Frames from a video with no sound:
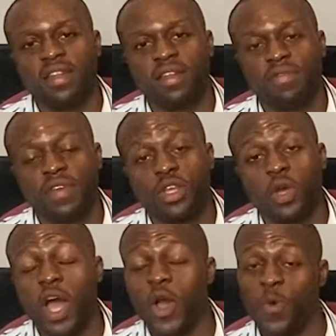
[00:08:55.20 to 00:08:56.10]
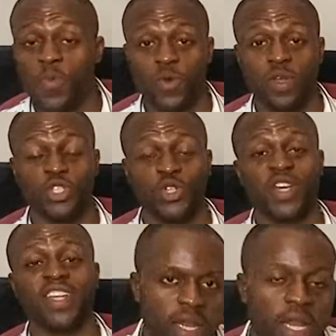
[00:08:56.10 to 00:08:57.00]
of the video. I hope you
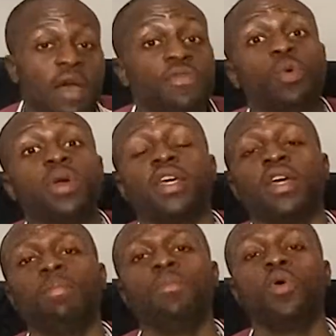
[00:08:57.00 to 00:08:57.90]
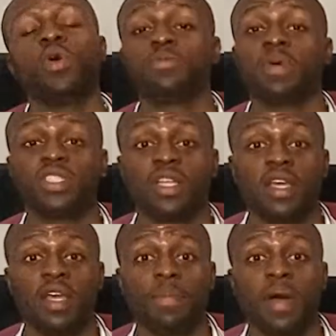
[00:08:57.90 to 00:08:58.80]
enjoyed it. Now, if you want to hear more,
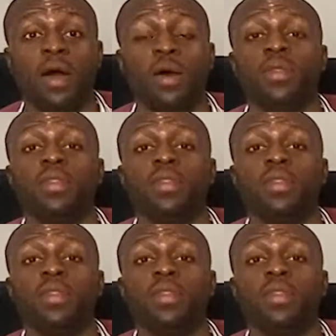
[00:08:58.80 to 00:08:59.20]
especially about,